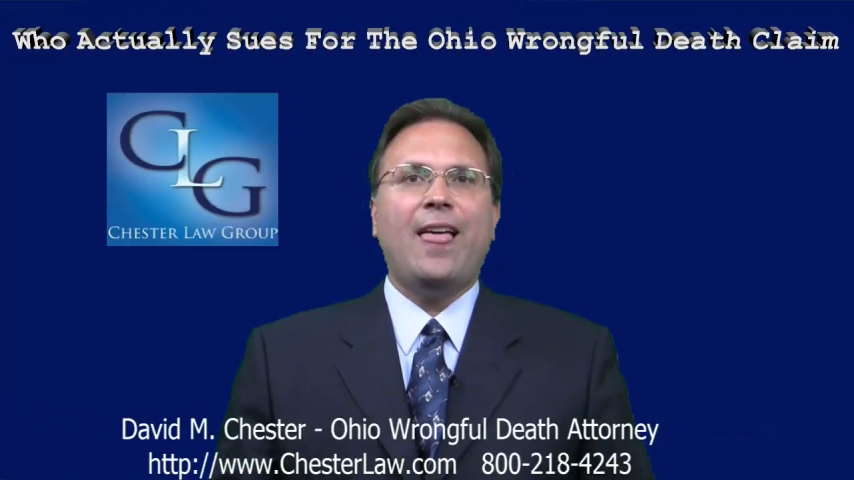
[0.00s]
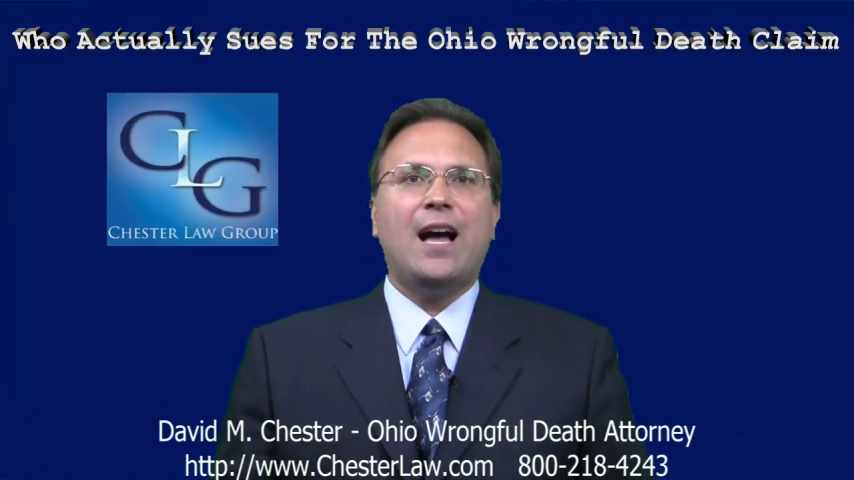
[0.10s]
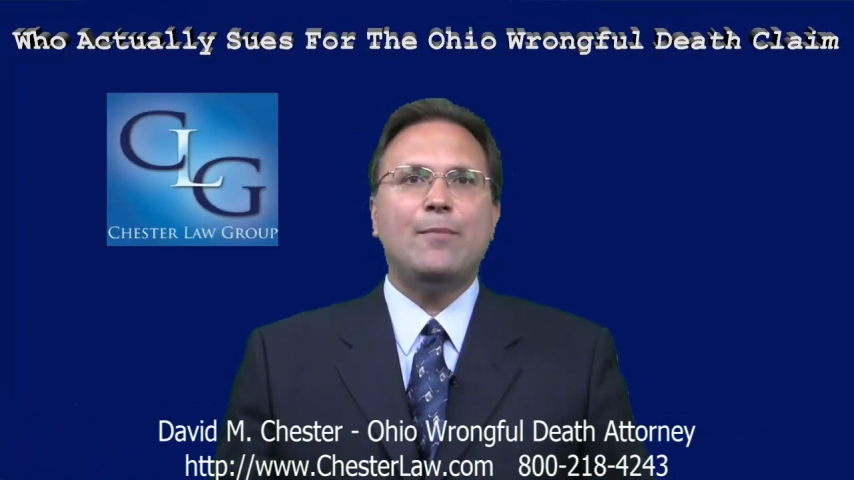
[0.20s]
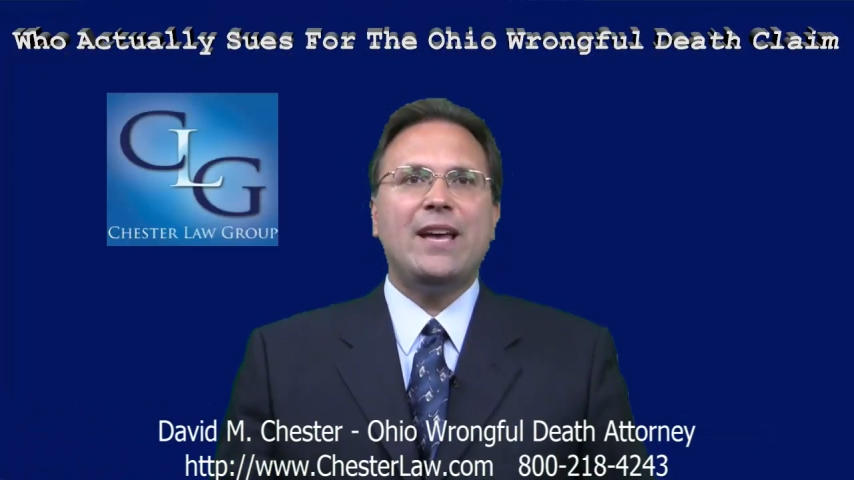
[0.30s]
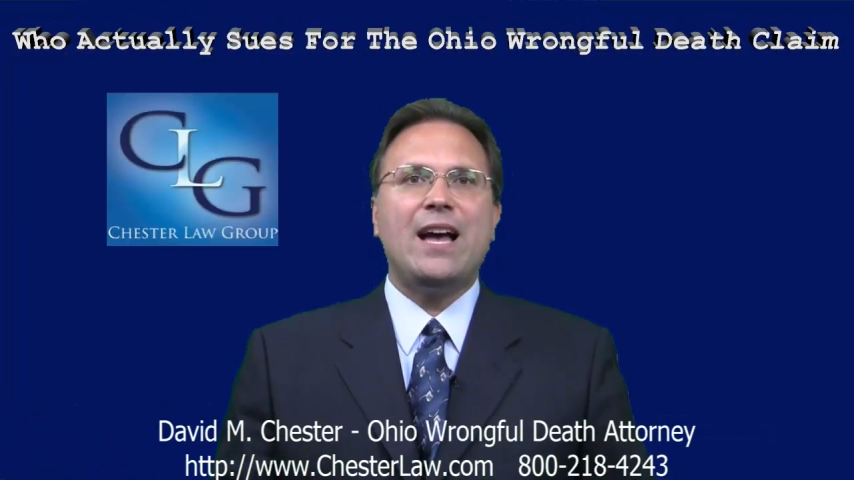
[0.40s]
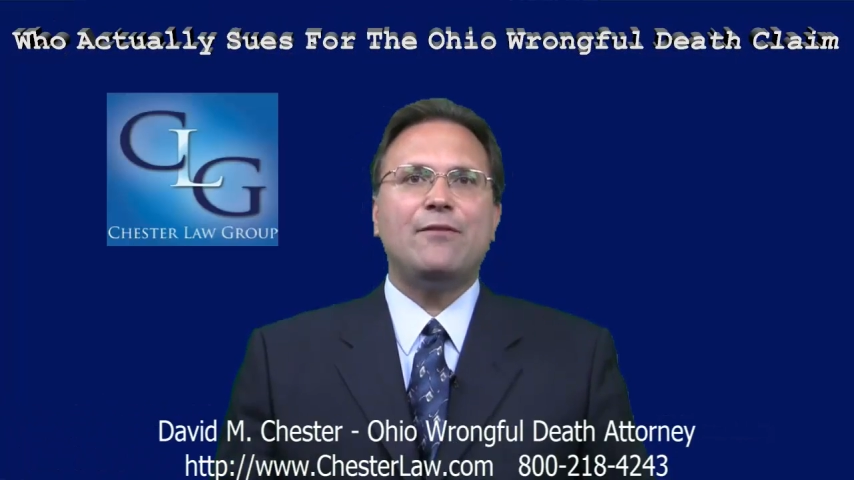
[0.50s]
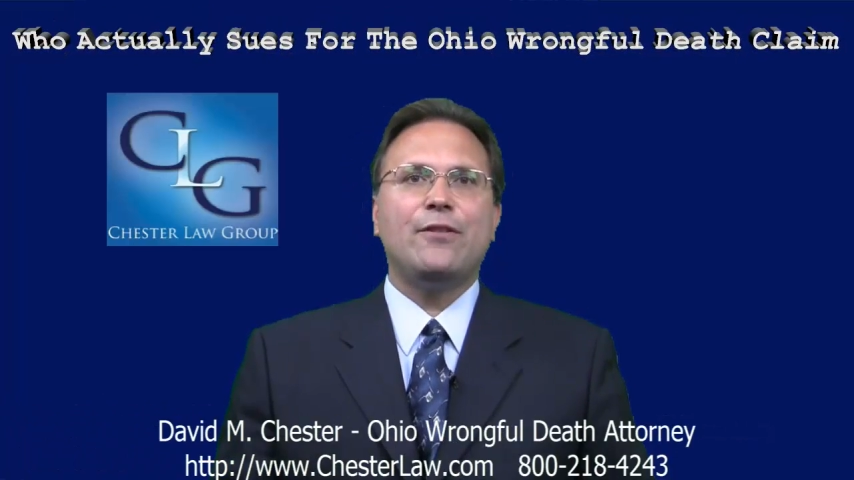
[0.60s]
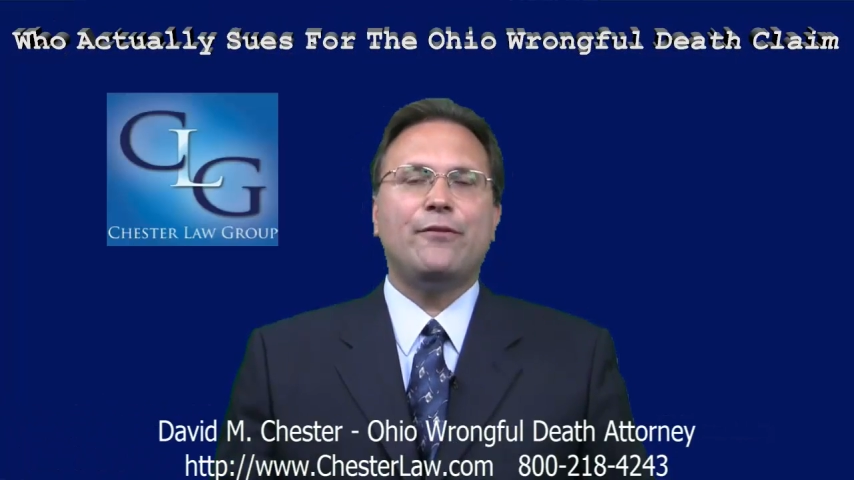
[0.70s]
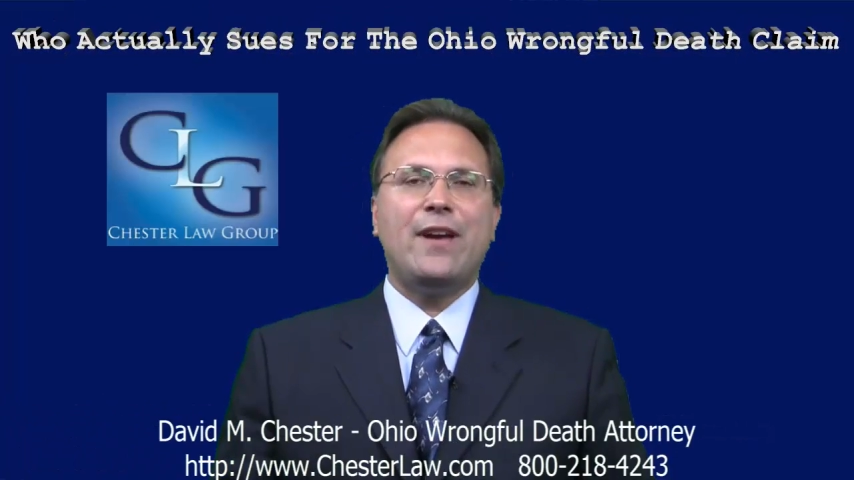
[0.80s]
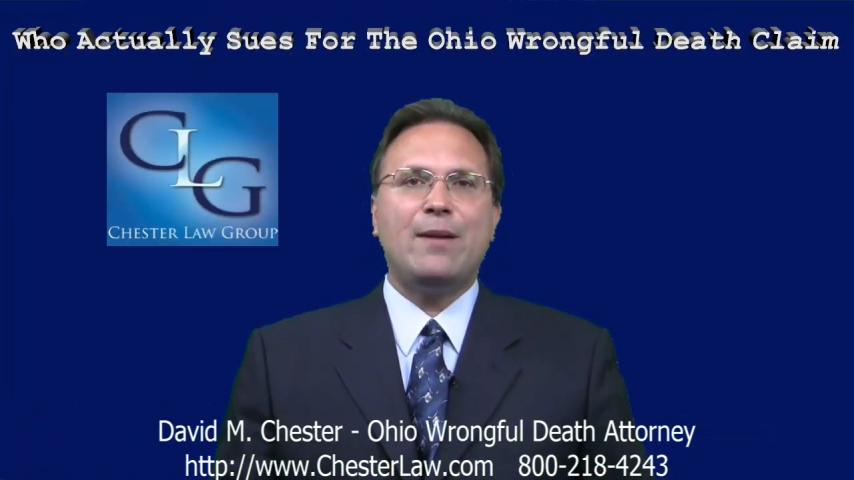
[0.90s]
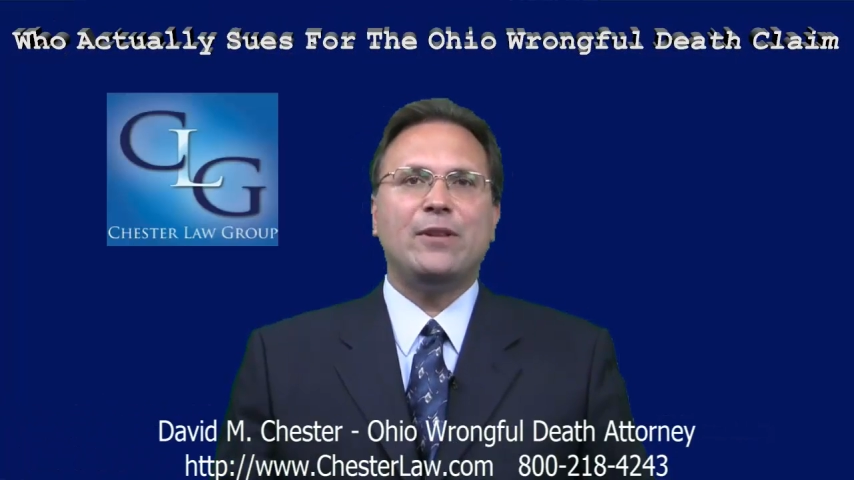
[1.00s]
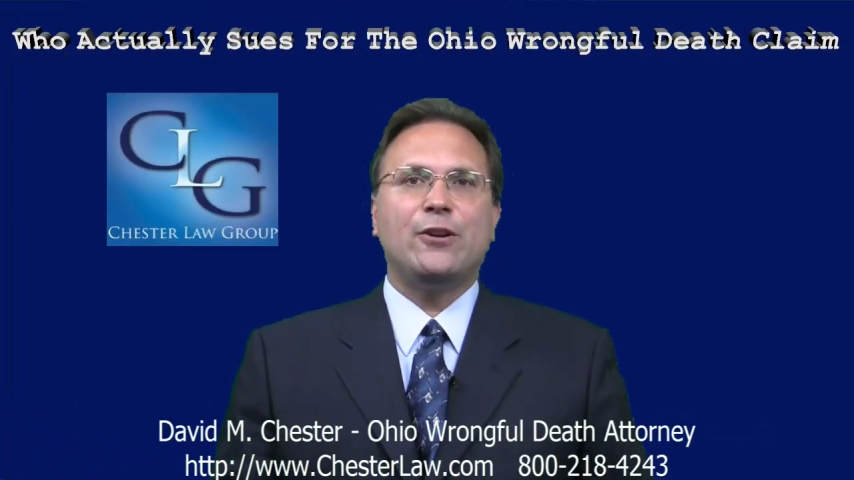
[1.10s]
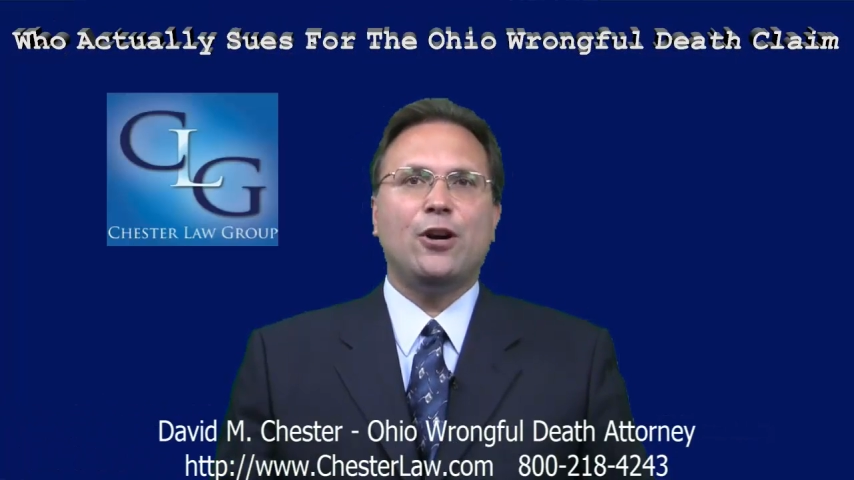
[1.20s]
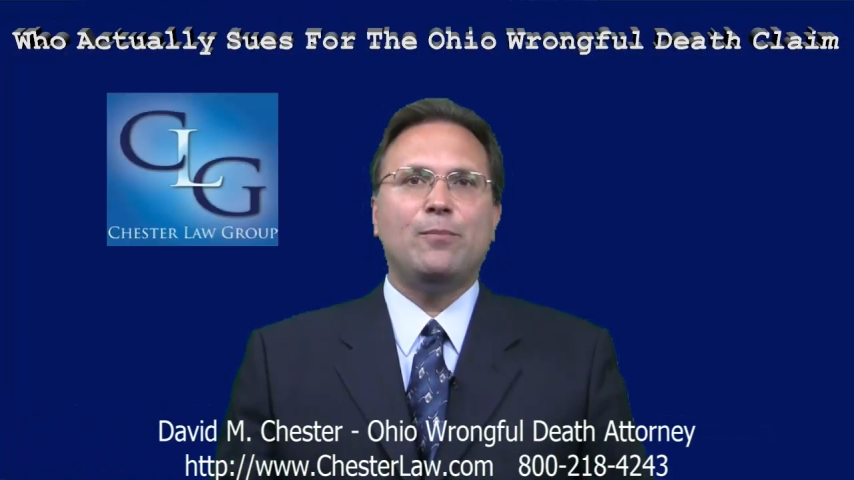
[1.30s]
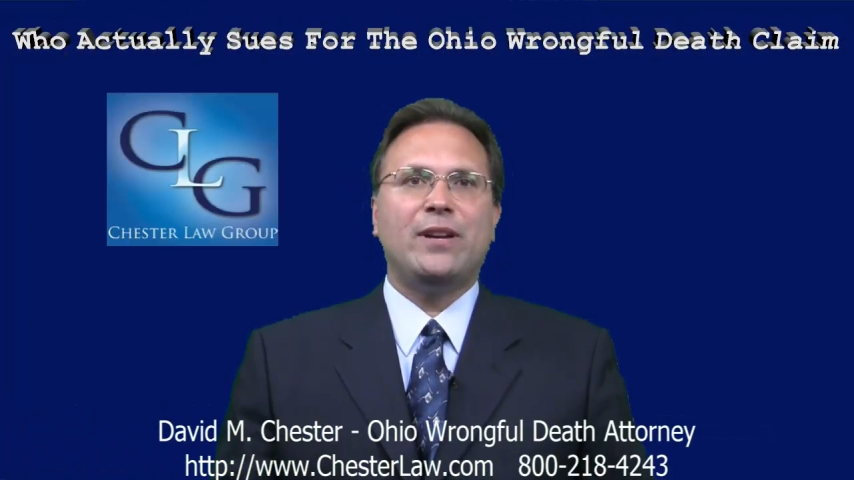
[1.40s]
on behalf of the family
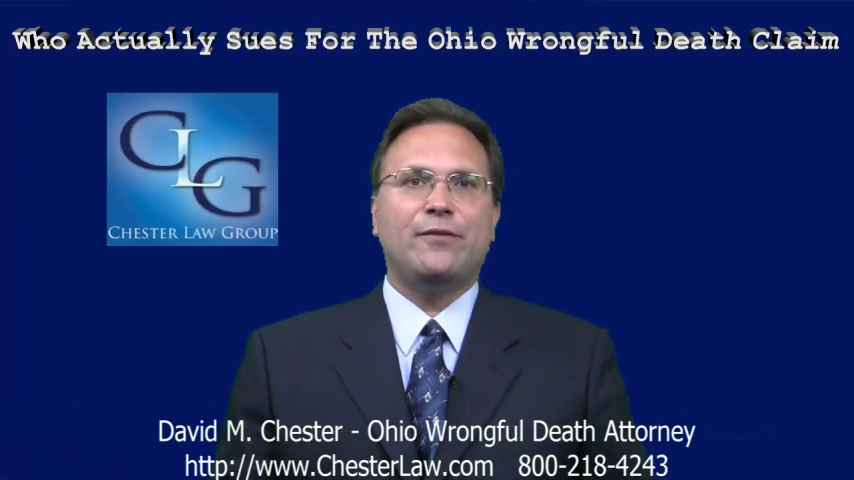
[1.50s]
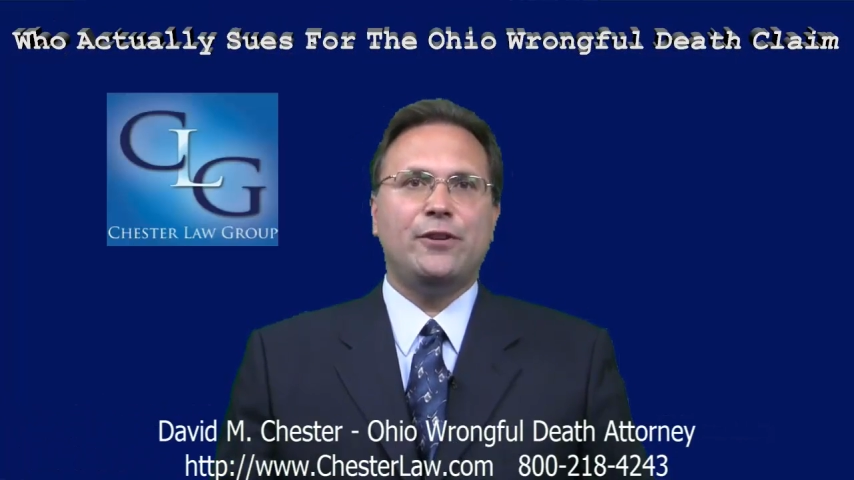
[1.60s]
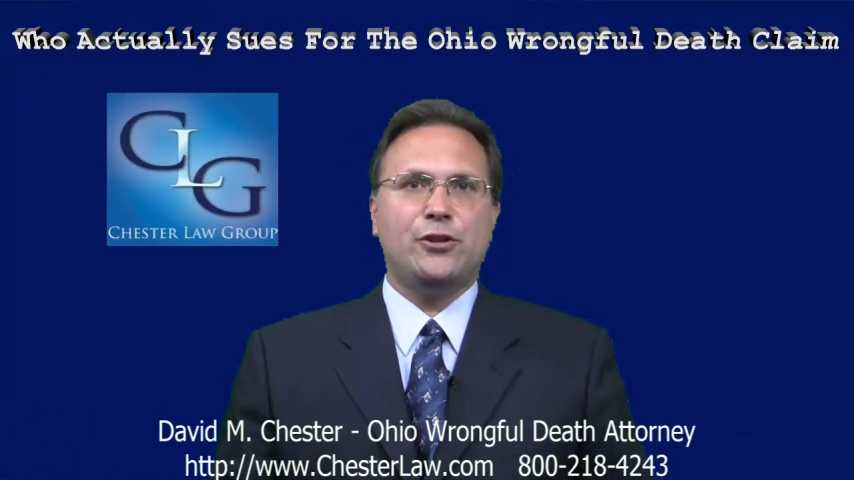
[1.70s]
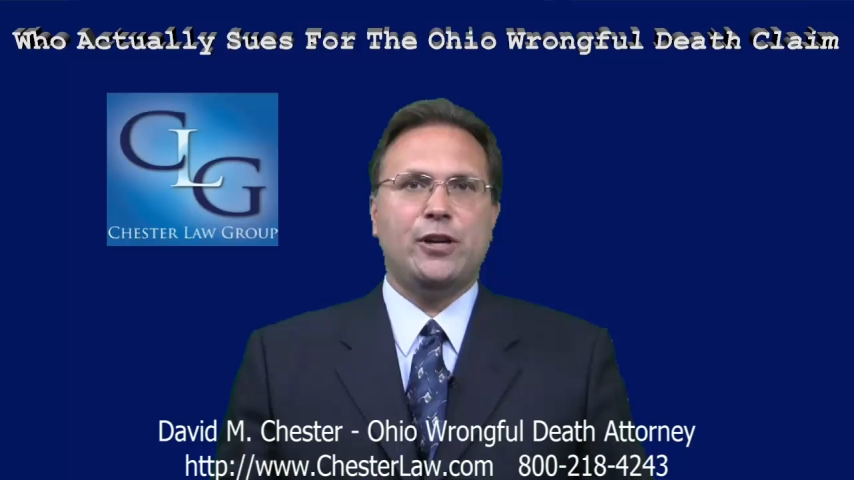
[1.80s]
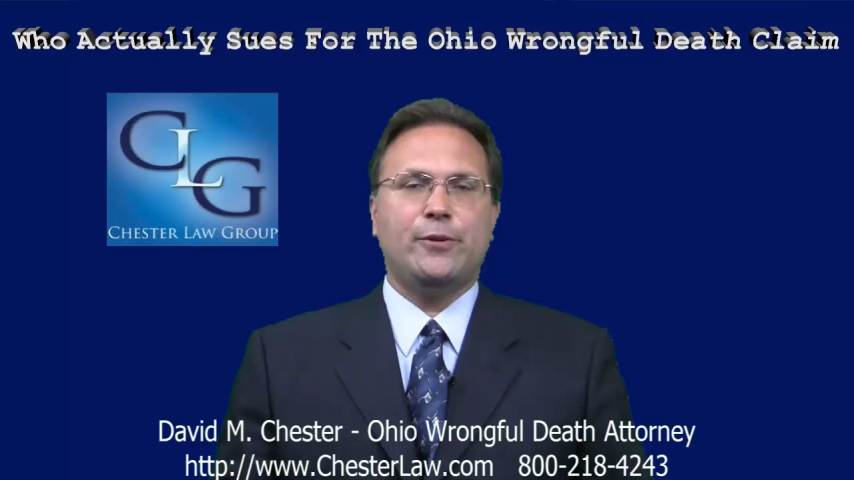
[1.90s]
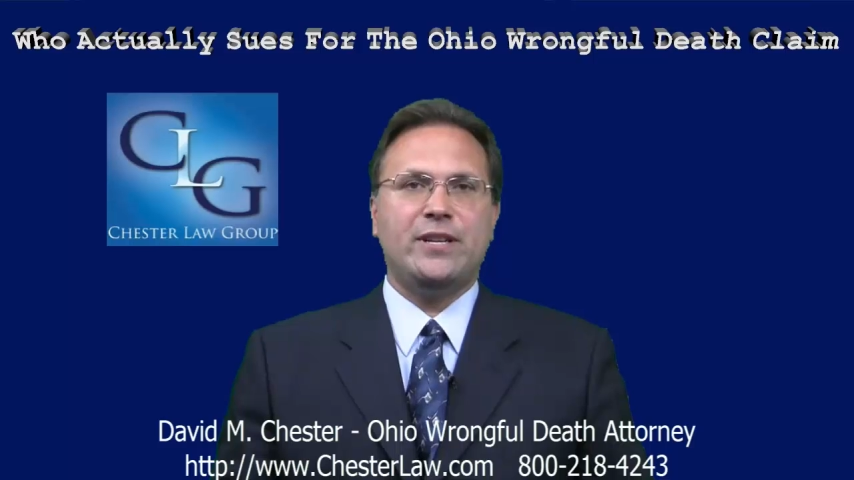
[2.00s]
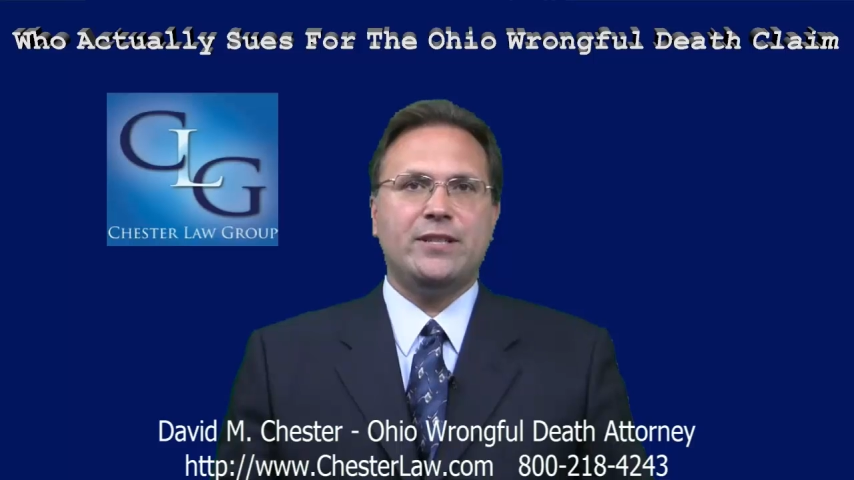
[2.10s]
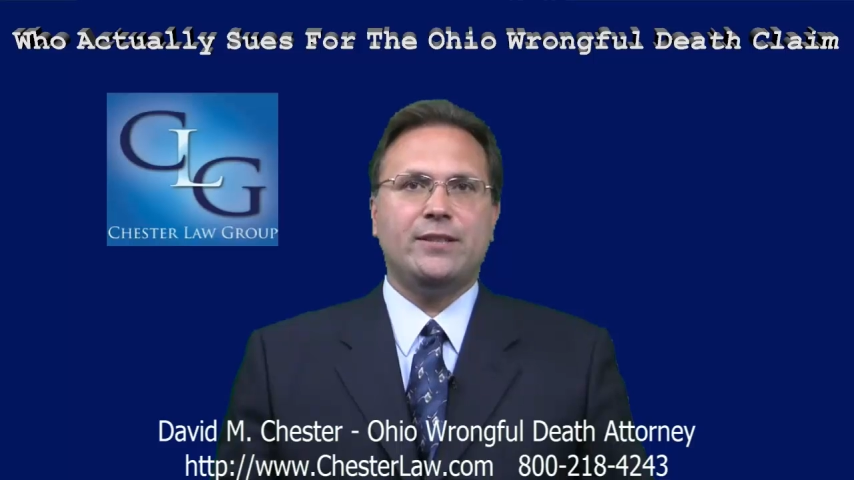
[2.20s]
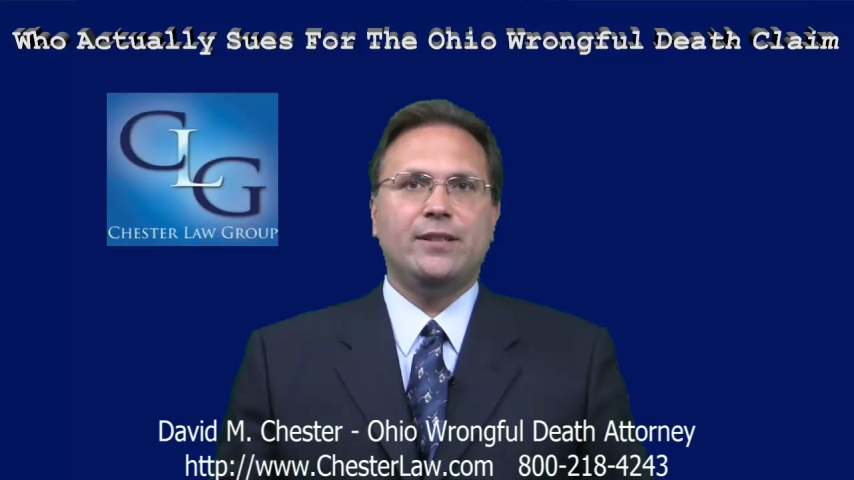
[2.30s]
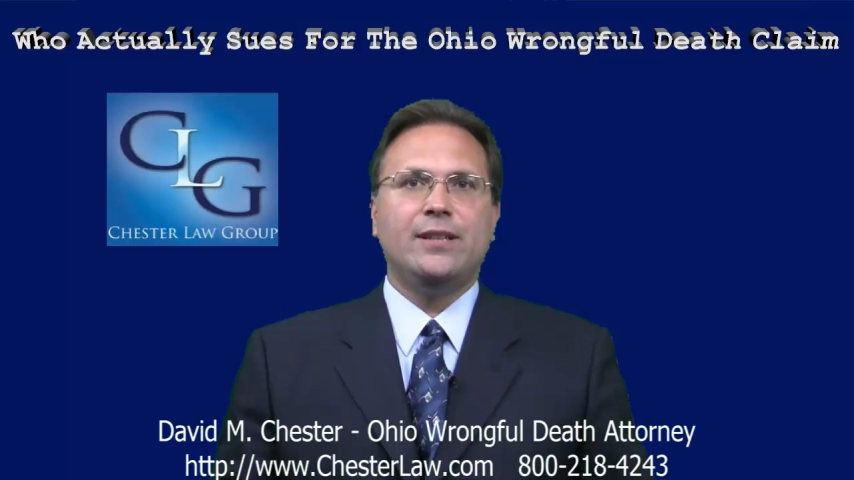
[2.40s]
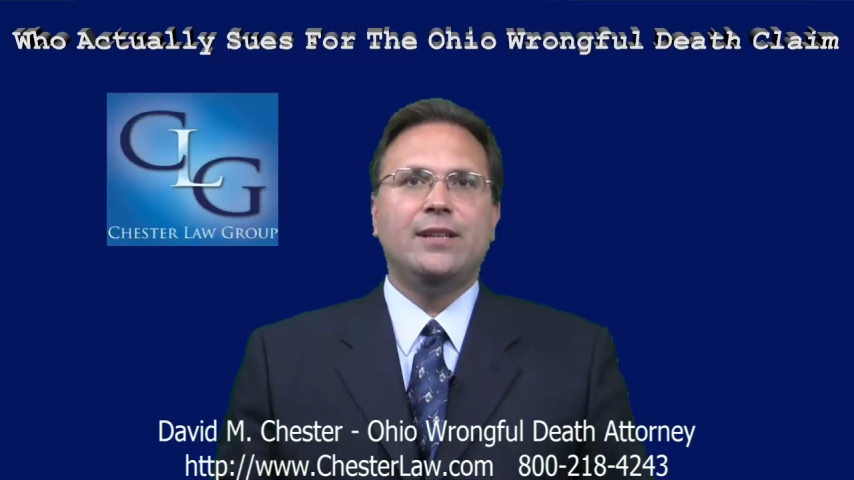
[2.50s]
called beneficiaries.